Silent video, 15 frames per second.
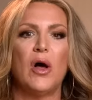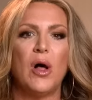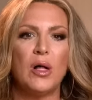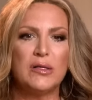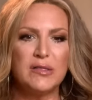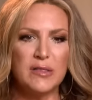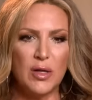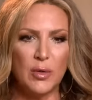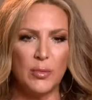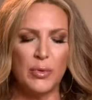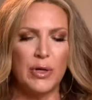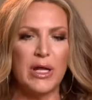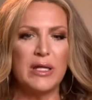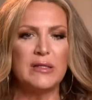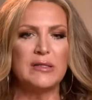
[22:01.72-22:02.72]
also
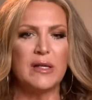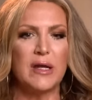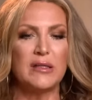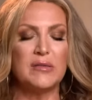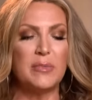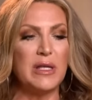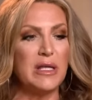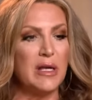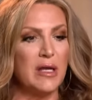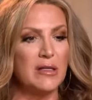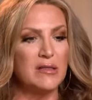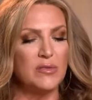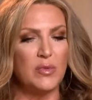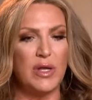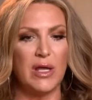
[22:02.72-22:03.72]
brings us,
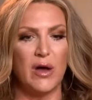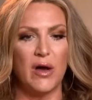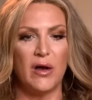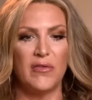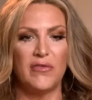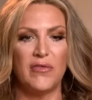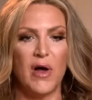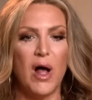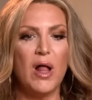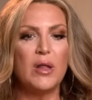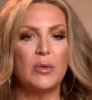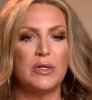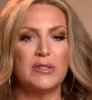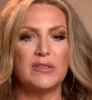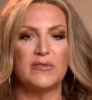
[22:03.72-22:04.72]
because we are
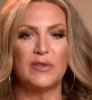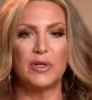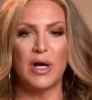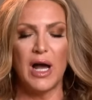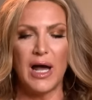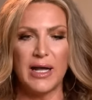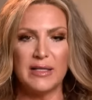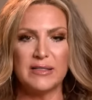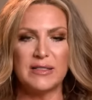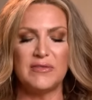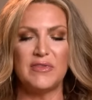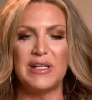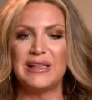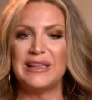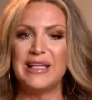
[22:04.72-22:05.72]
followers of Christ, if
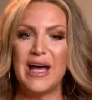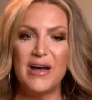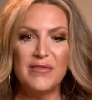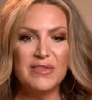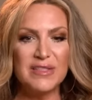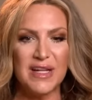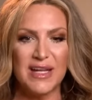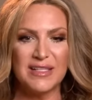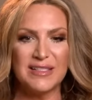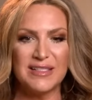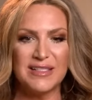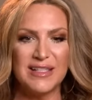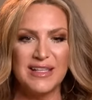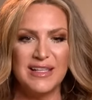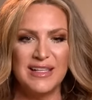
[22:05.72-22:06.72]
he loves
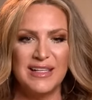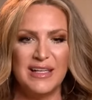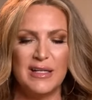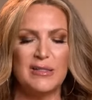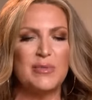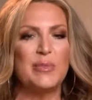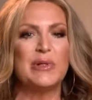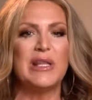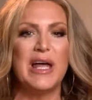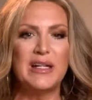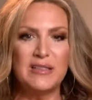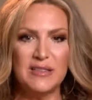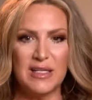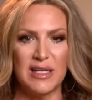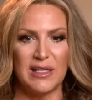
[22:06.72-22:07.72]
us, his
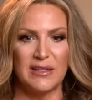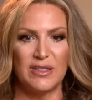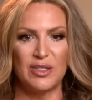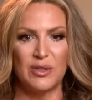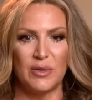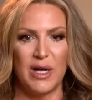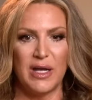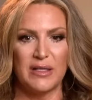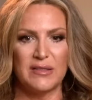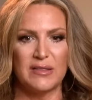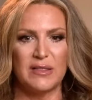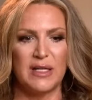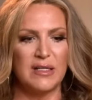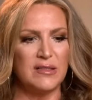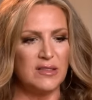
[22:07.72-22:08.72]
blessing to
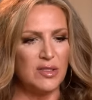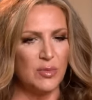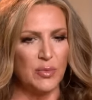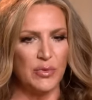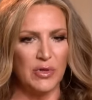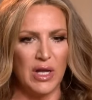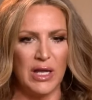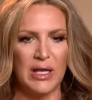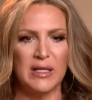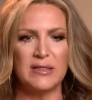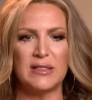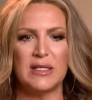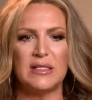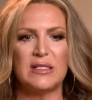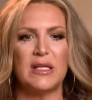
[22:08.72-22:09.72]
us is to bring us
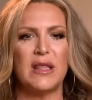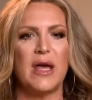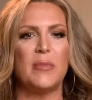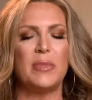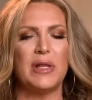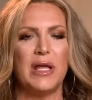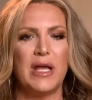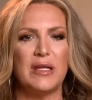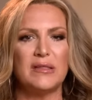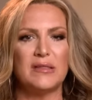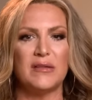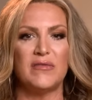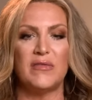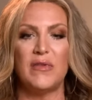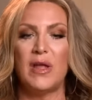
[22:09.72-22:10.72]
into that place
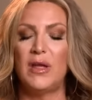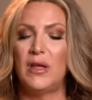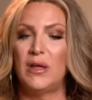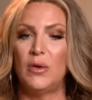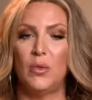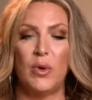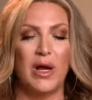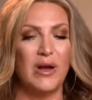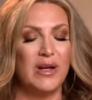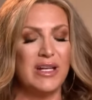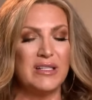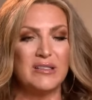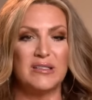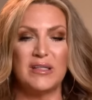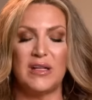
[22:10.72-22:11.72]
of where
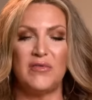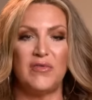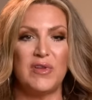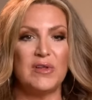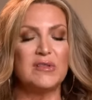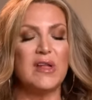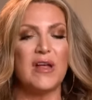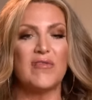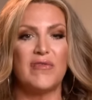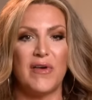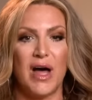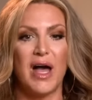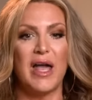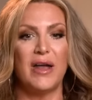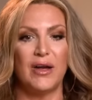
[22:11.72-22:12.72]
it's, it feels like
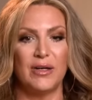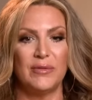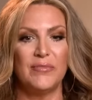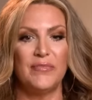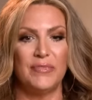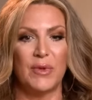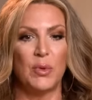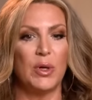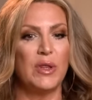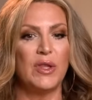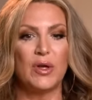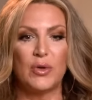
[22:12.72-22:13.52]
fire. We're in the